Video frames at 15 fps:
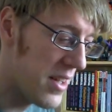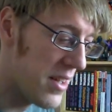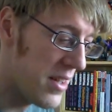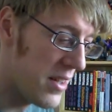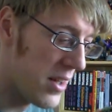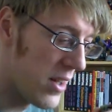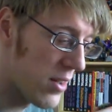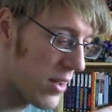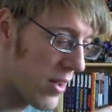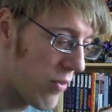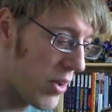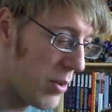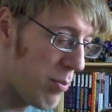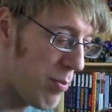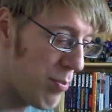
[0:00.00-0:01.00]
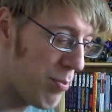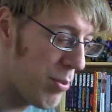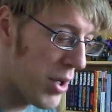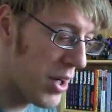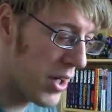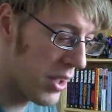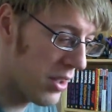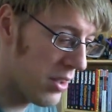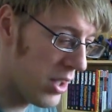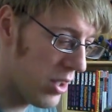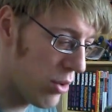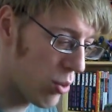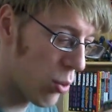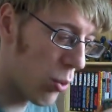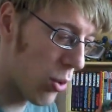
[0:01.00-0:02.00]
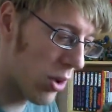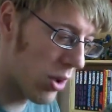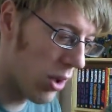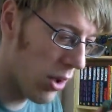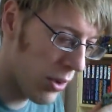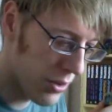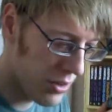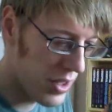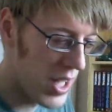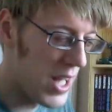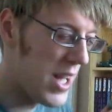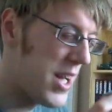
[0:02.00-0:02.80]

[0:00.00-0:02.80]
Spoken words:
and this lovely burgundy. It's all glossy.